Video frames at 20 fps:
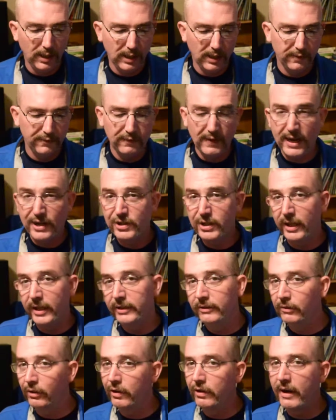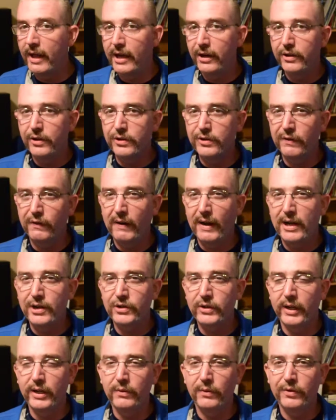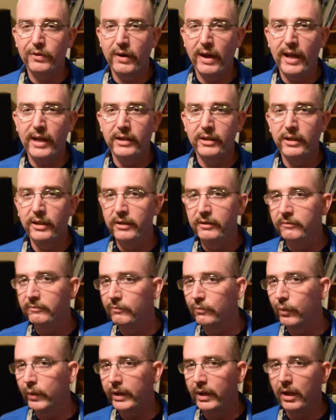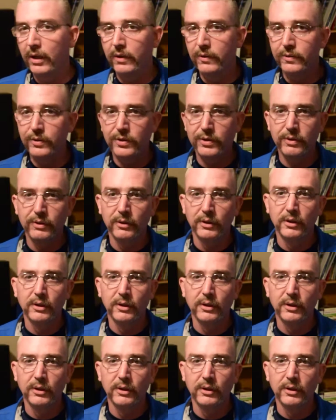flashlight. Learn how to use a flashlight with your handgun, reloads,